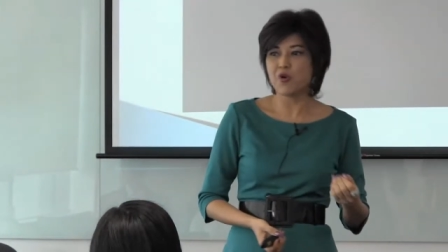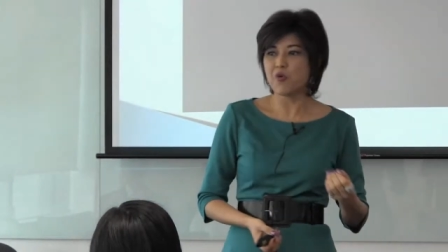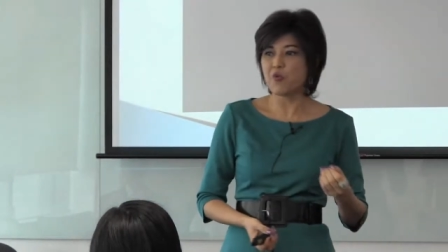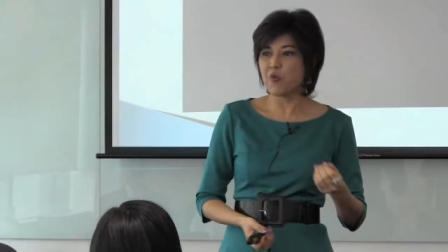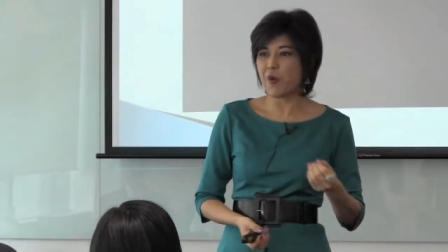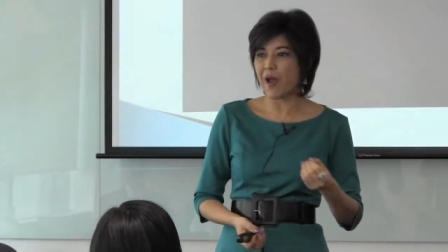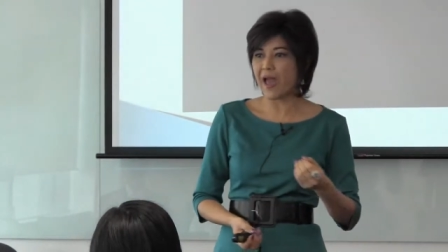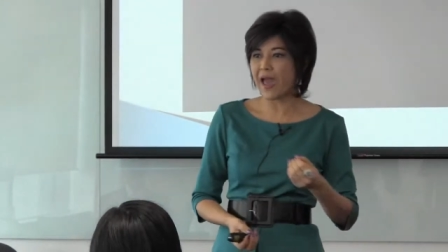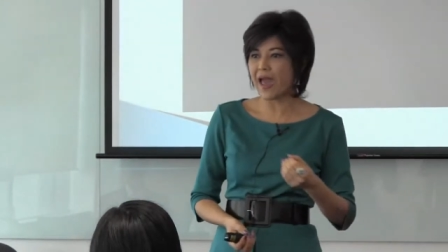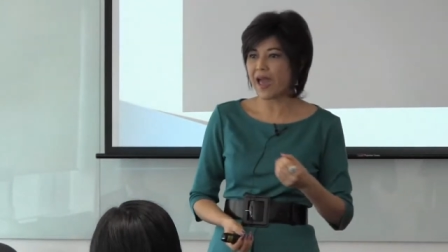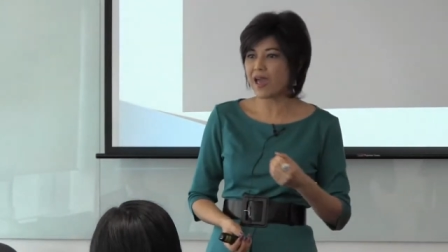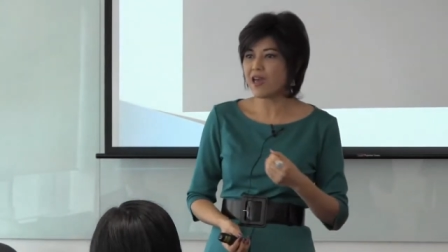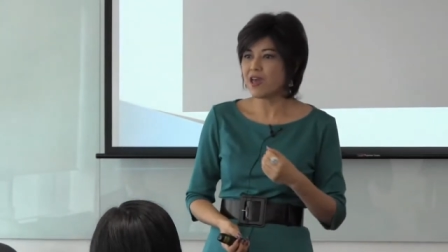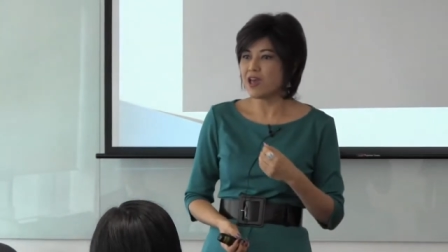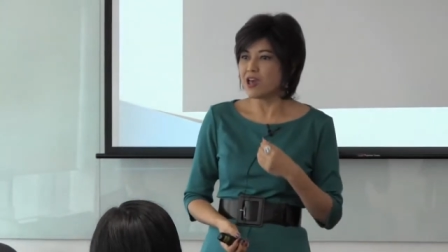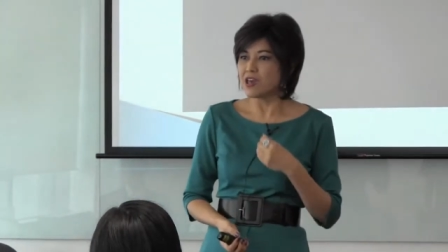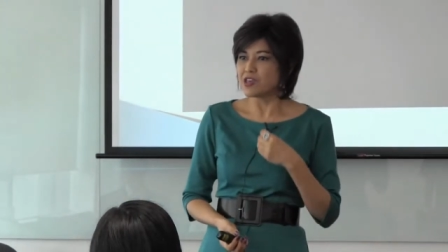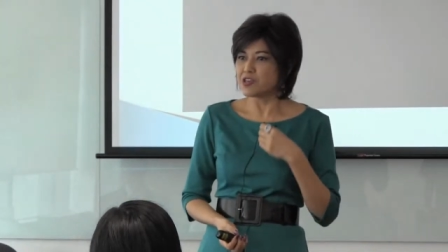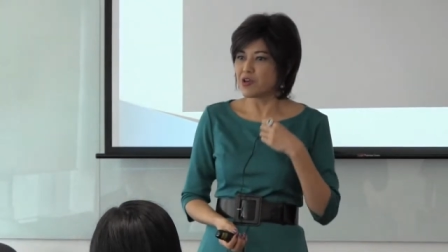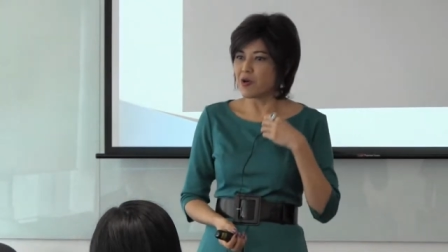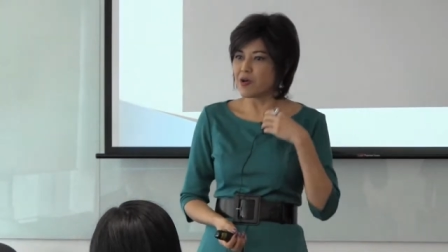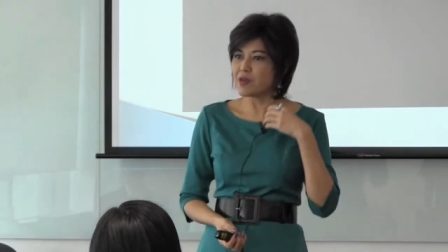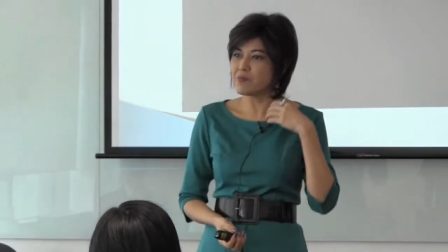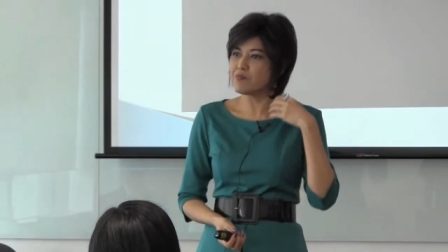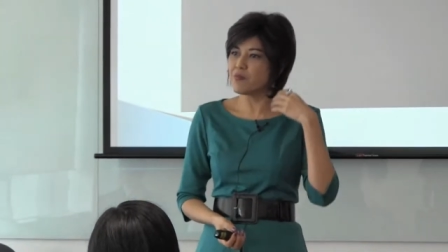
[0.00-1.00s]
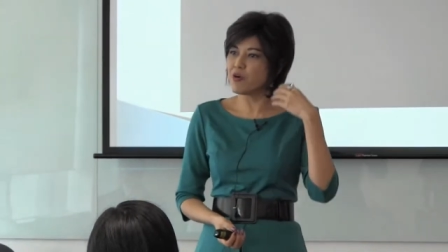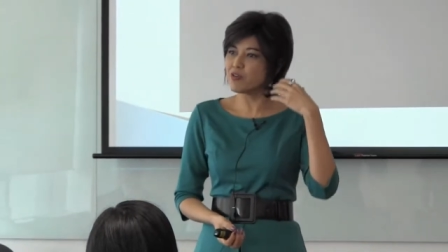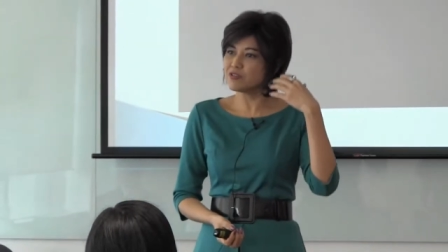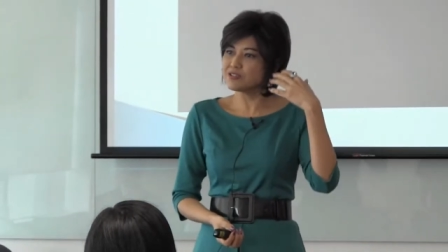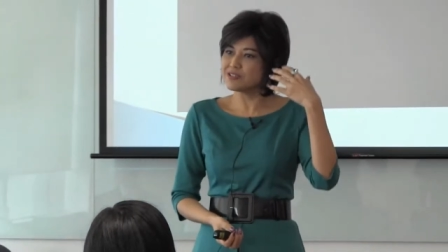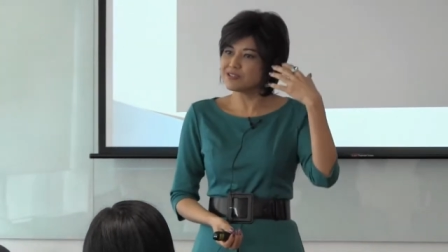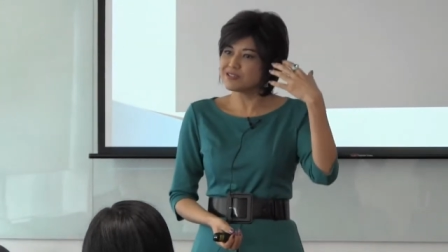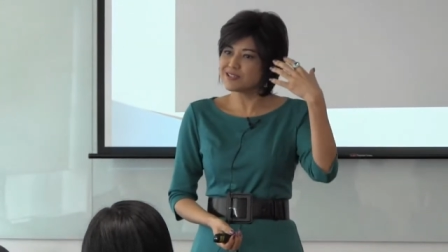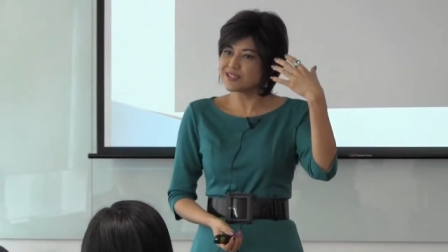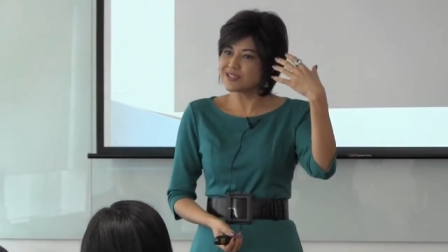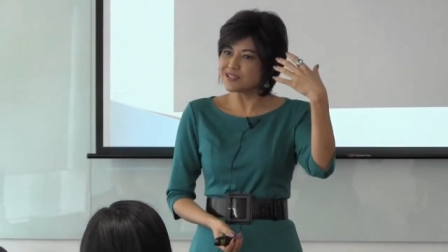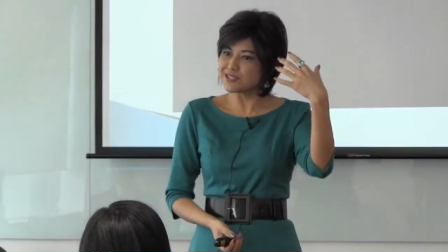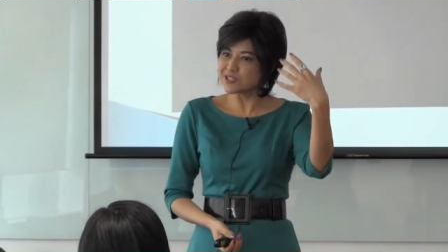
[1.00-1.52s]
where your
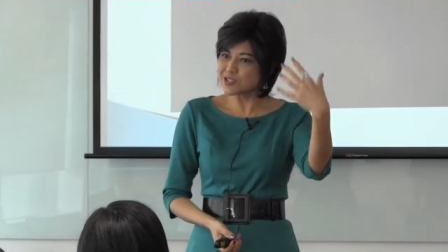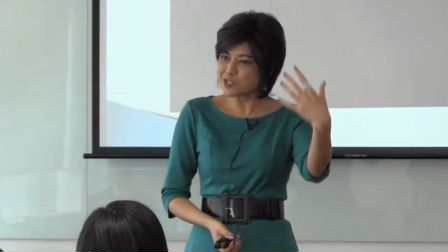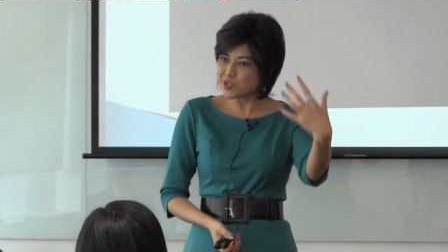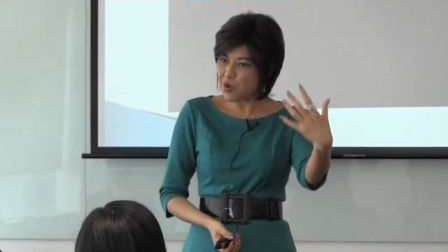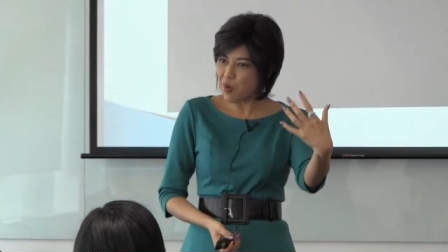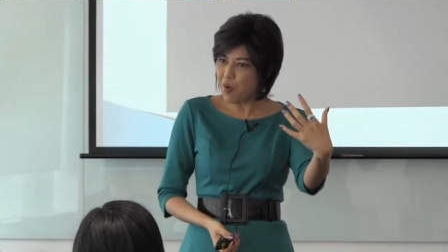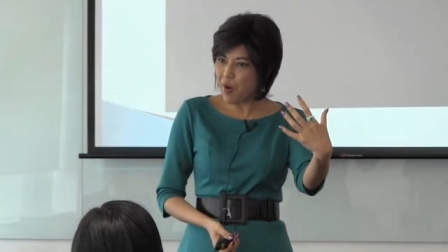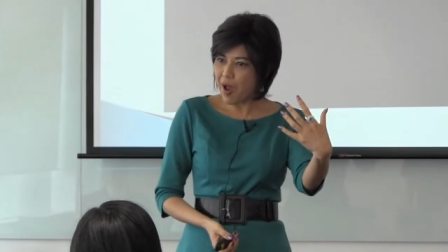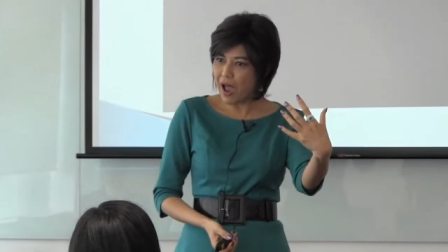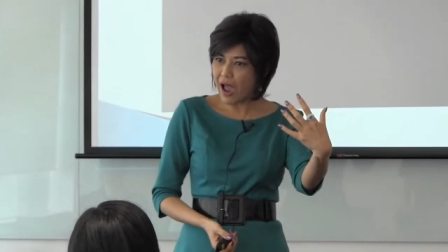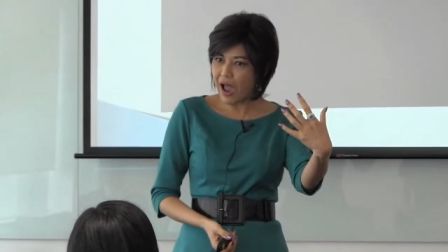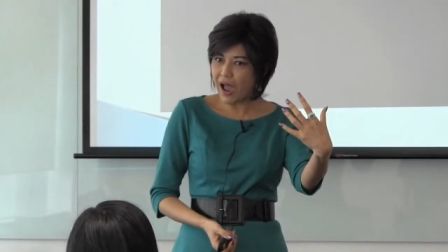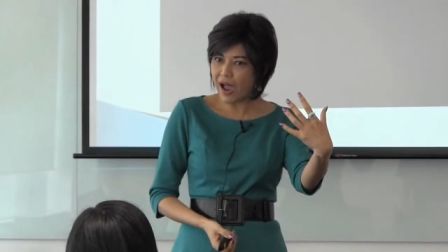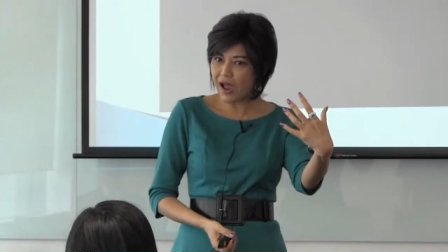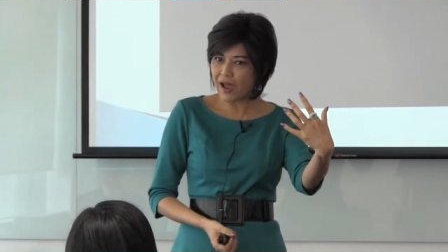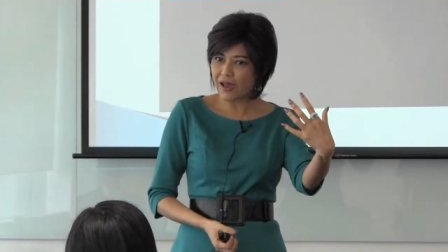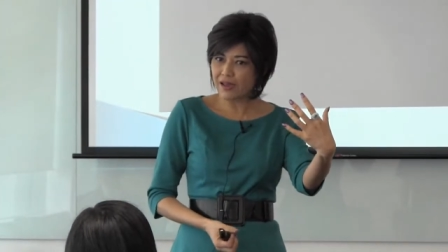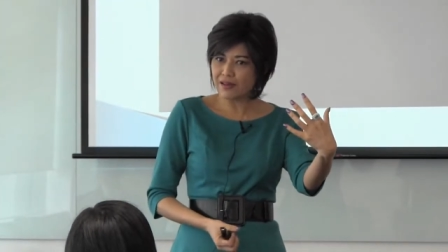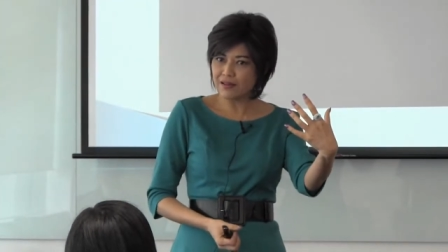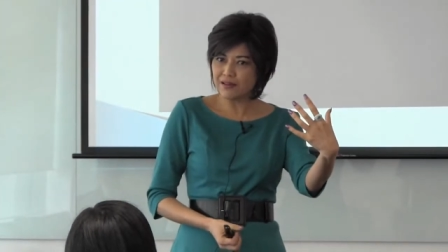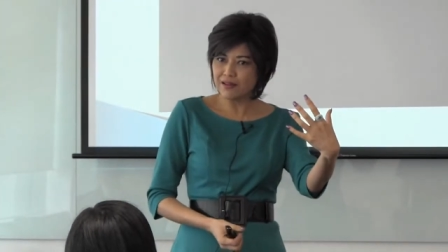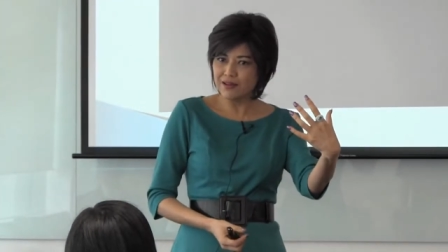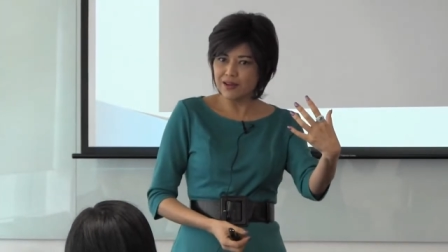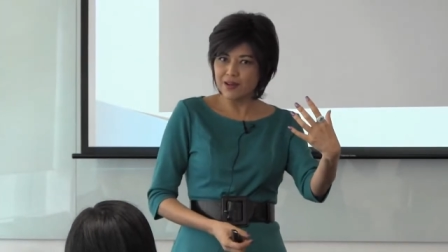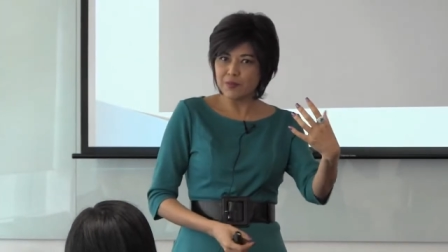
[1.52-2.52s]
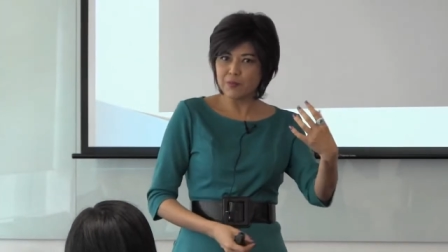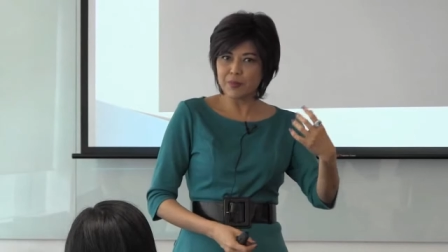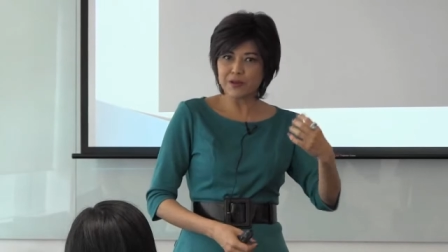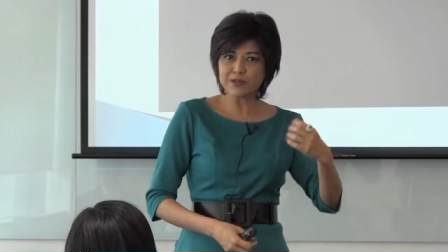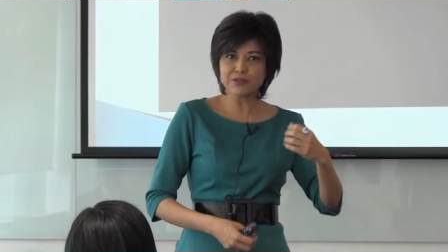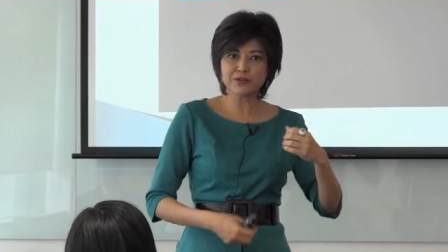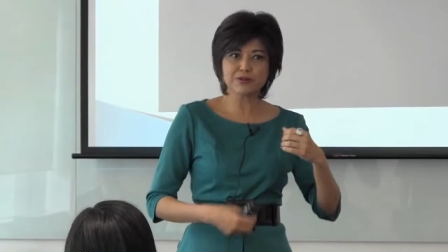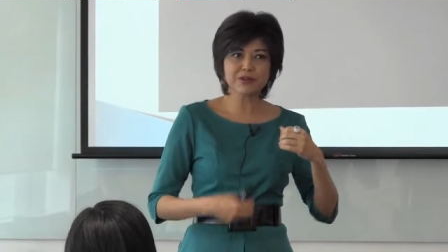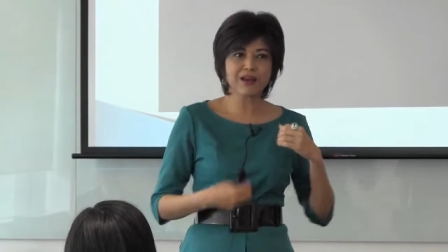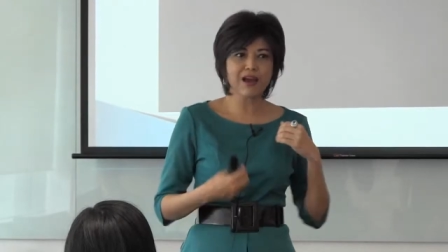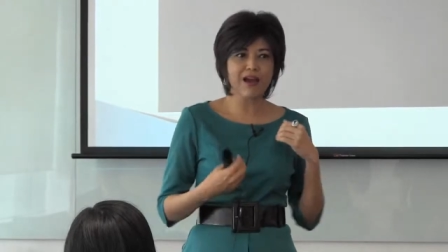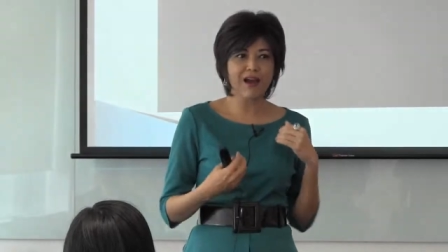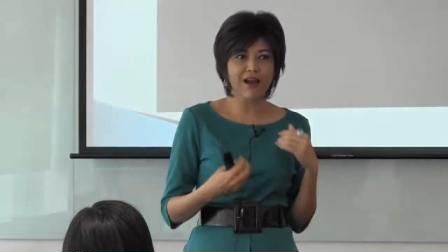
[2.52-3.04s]
emotions are so high but
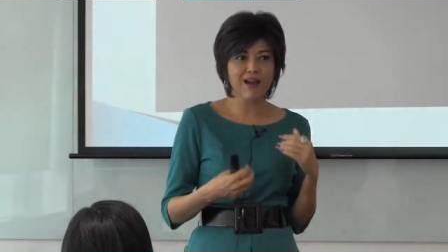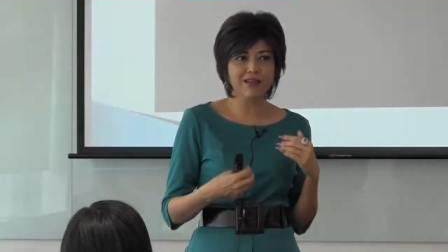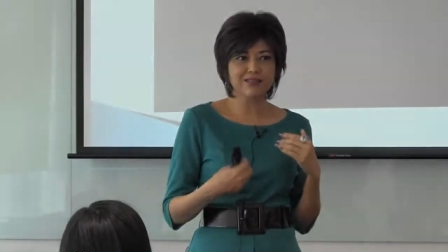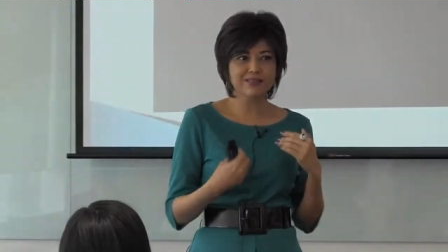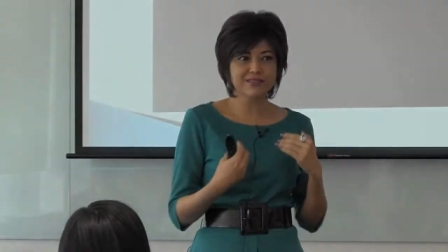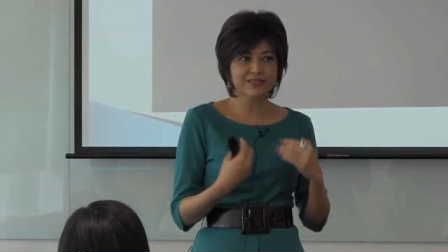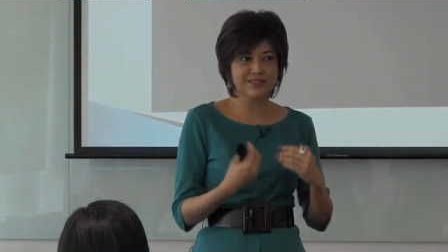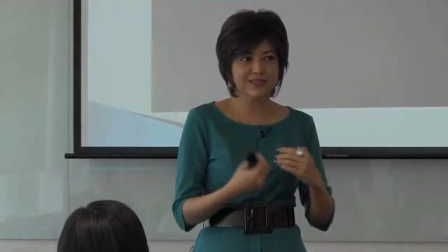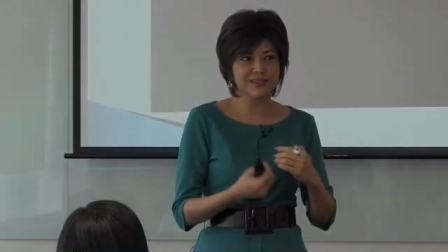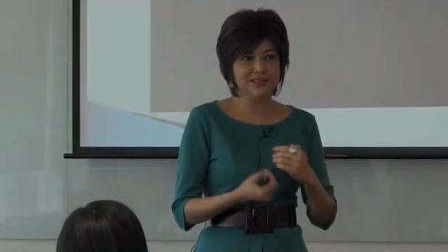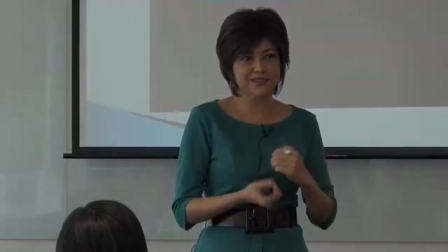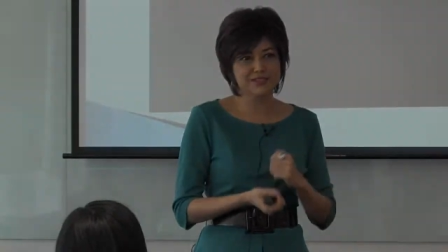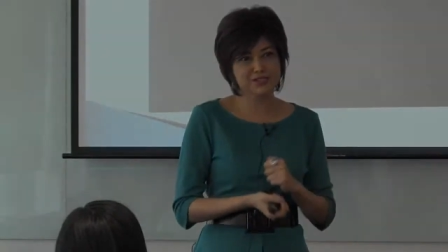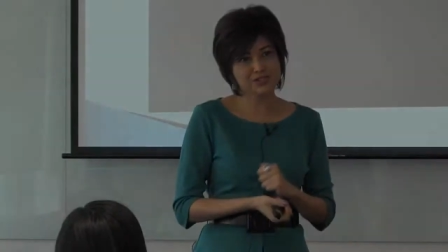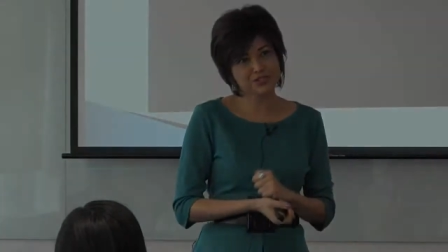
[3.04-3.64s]
you can't think